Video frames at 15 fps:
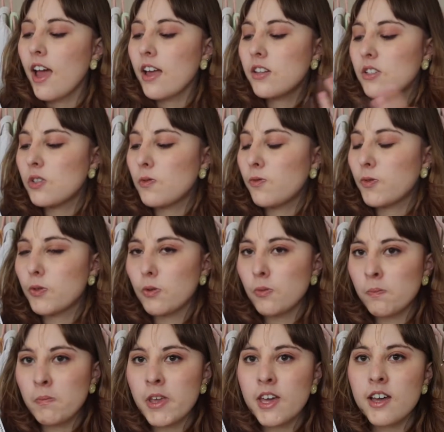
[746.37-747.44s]
And so
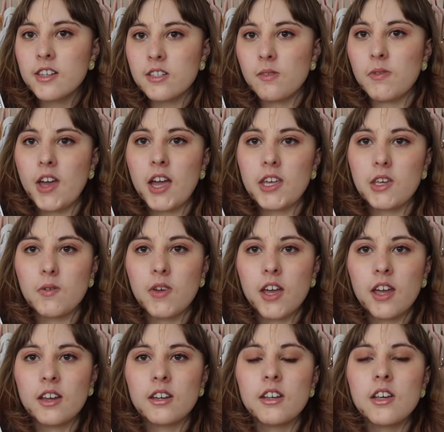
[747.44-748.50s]
because of that, you
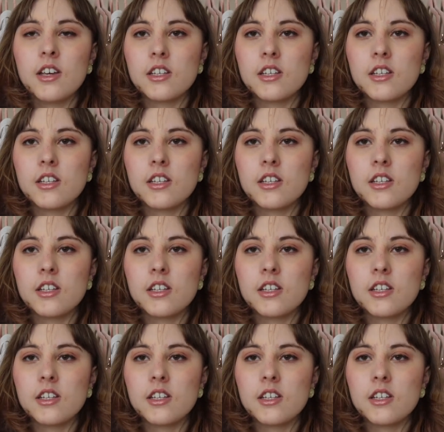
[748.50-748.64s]
get